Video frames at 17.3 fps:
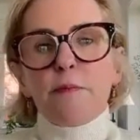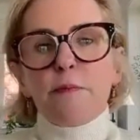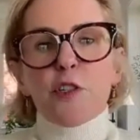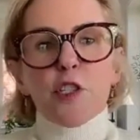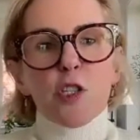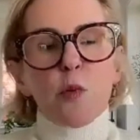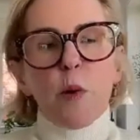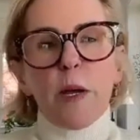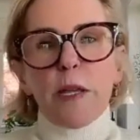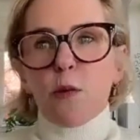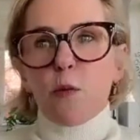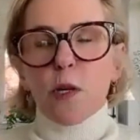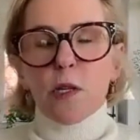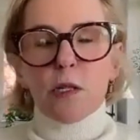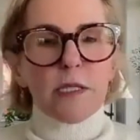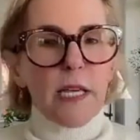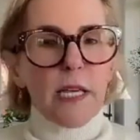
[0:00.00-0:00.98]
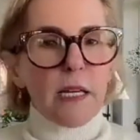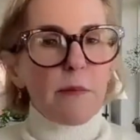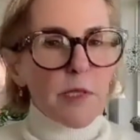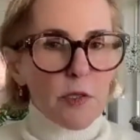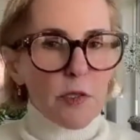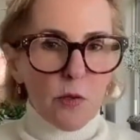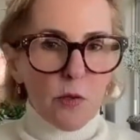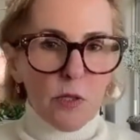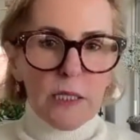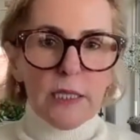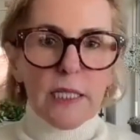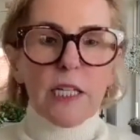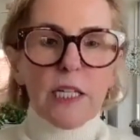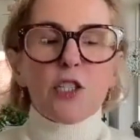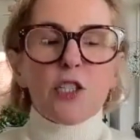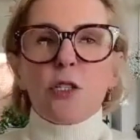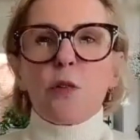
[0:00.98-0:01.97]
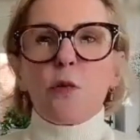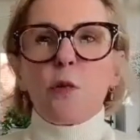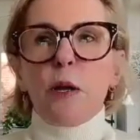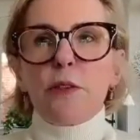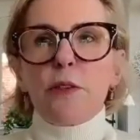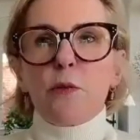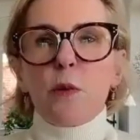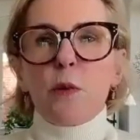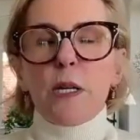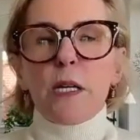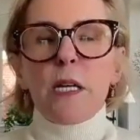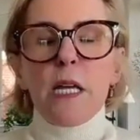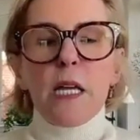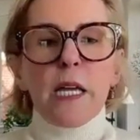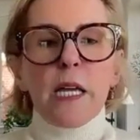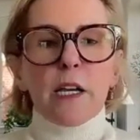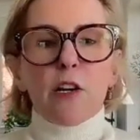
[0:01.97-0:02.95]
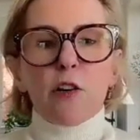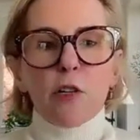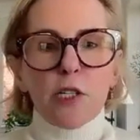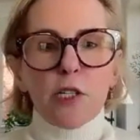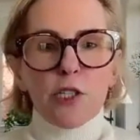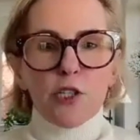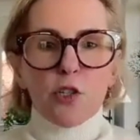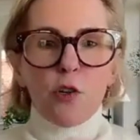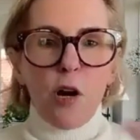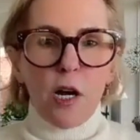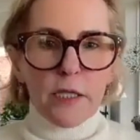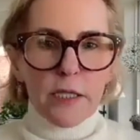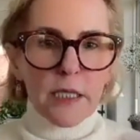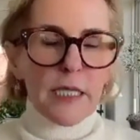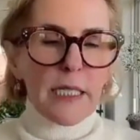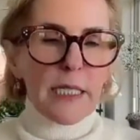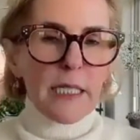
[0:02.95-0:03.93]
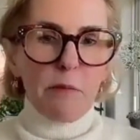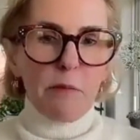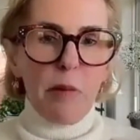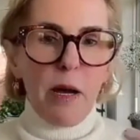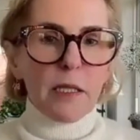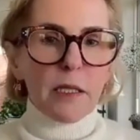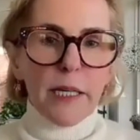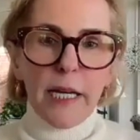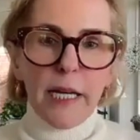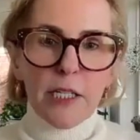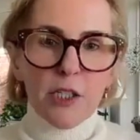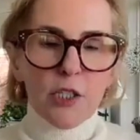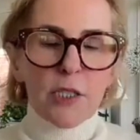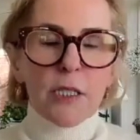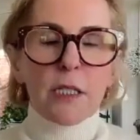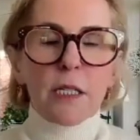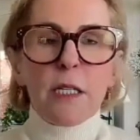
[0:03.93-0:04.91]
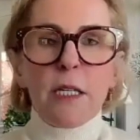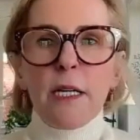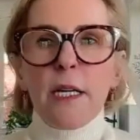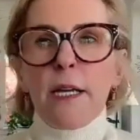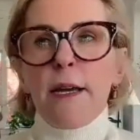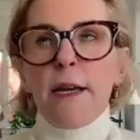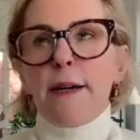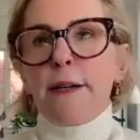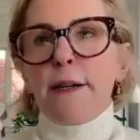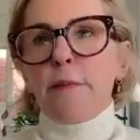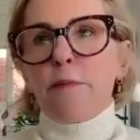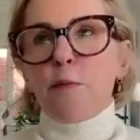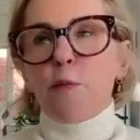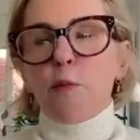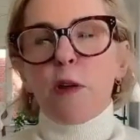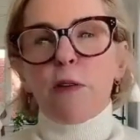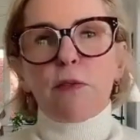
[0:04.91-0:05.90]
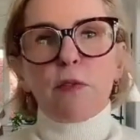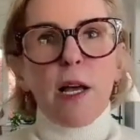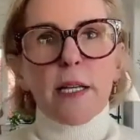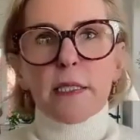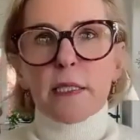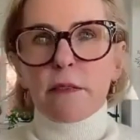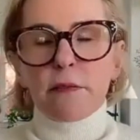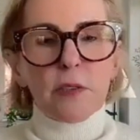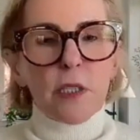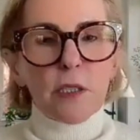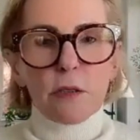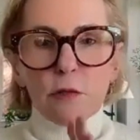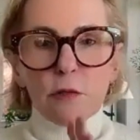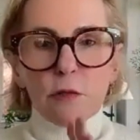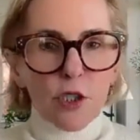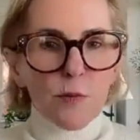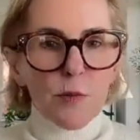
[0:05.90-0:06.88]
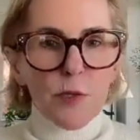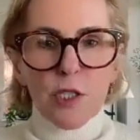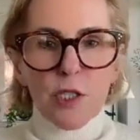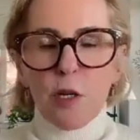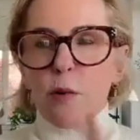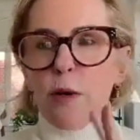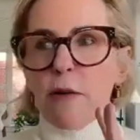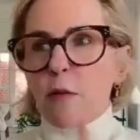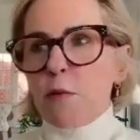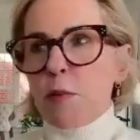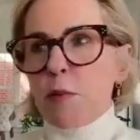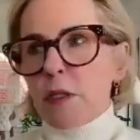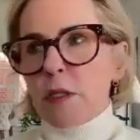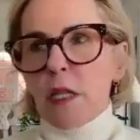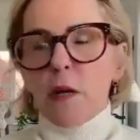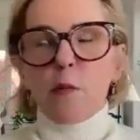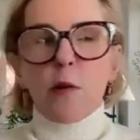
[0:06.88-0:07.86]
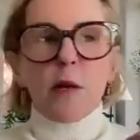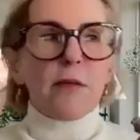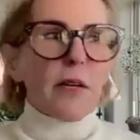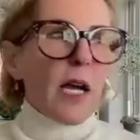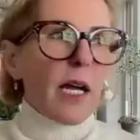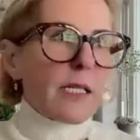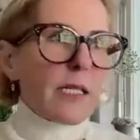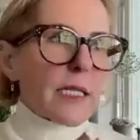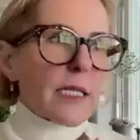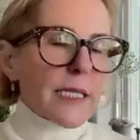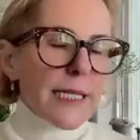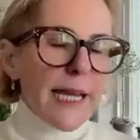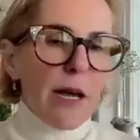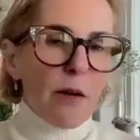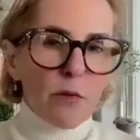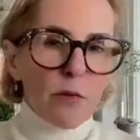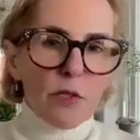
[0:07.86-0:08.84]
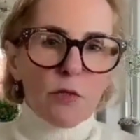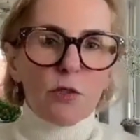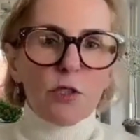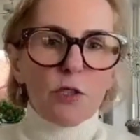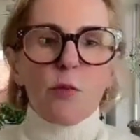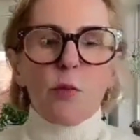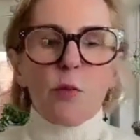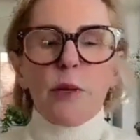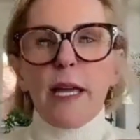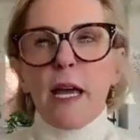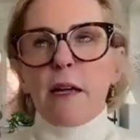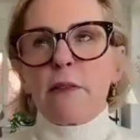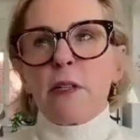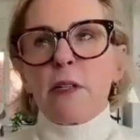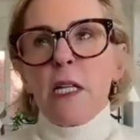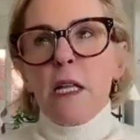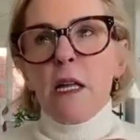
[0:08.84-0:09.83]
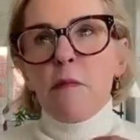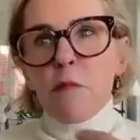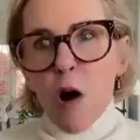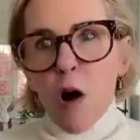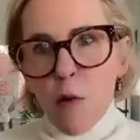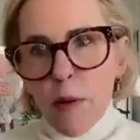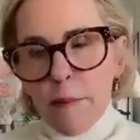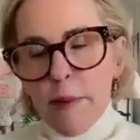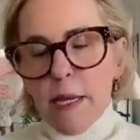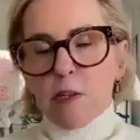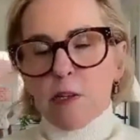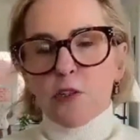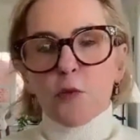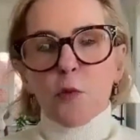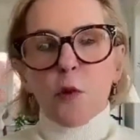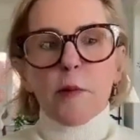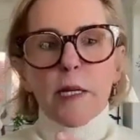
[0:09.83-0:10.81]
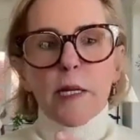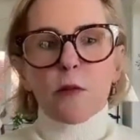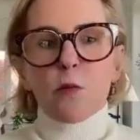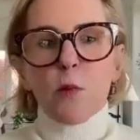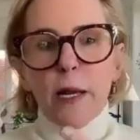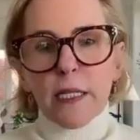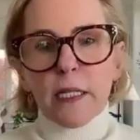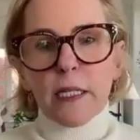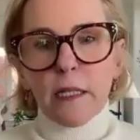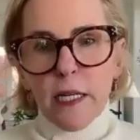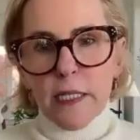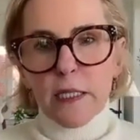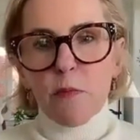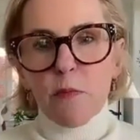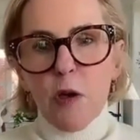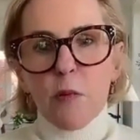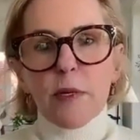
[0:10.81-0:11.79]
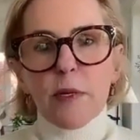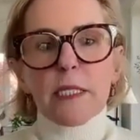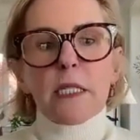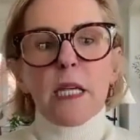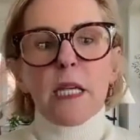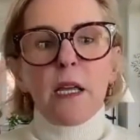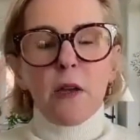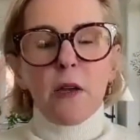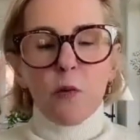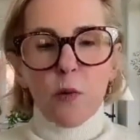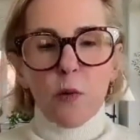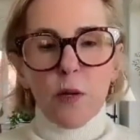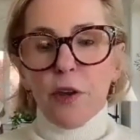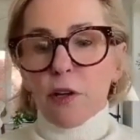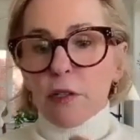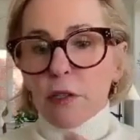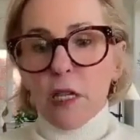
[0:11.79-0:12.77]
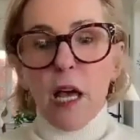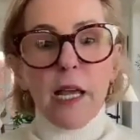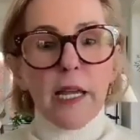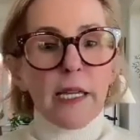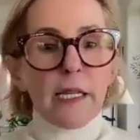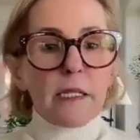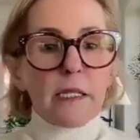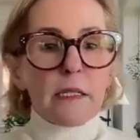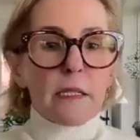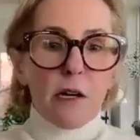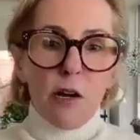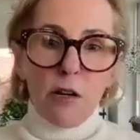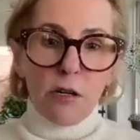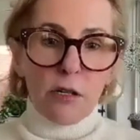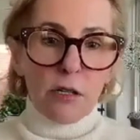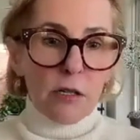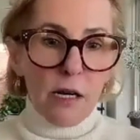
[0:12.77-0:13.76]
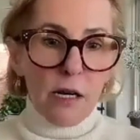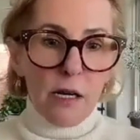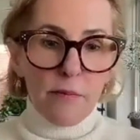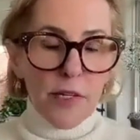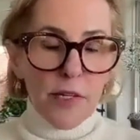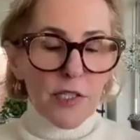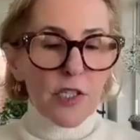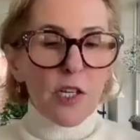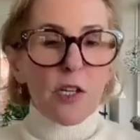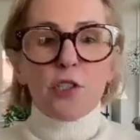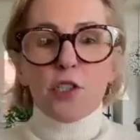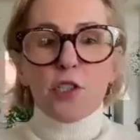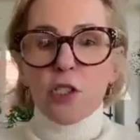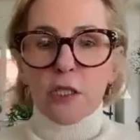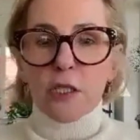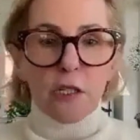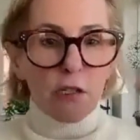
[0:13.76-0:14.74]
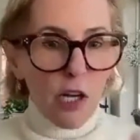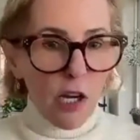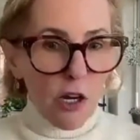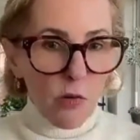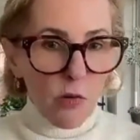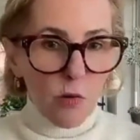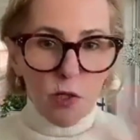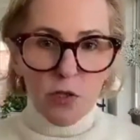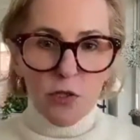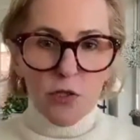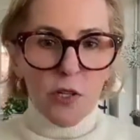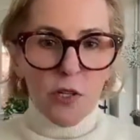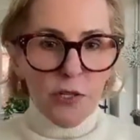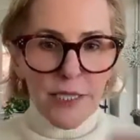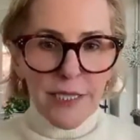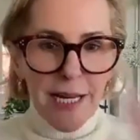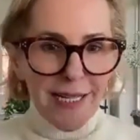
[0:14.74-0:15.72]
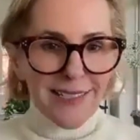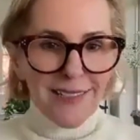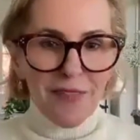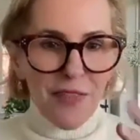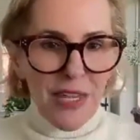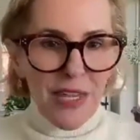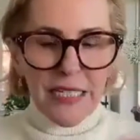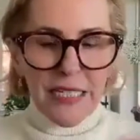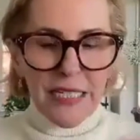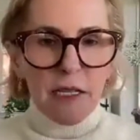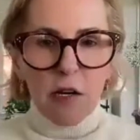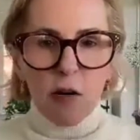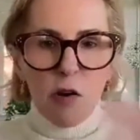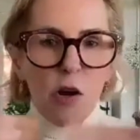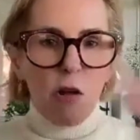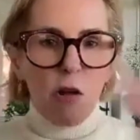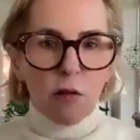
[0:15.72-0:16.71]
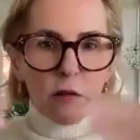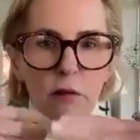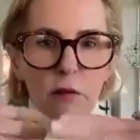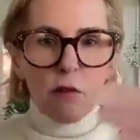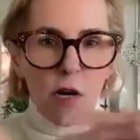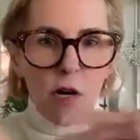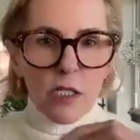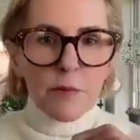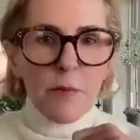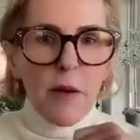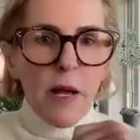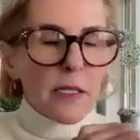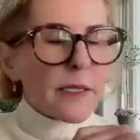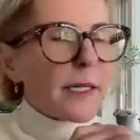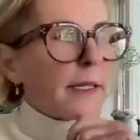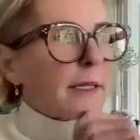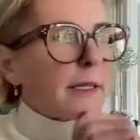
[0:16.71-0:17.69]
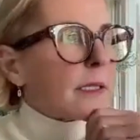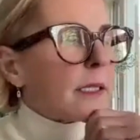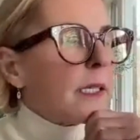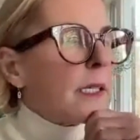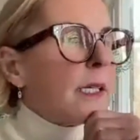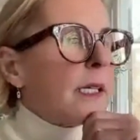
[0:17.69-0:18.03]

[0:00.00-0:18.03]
Just the way that we are set up as an organization, the way that we encourage cross-team pollination. We have lots of little groups. We have a book club, we have a kindness counts group, we have moment makers where we can recognize moments with our clients, our associates, our coworkers, all these kind of things, and they're all cross-pollinated.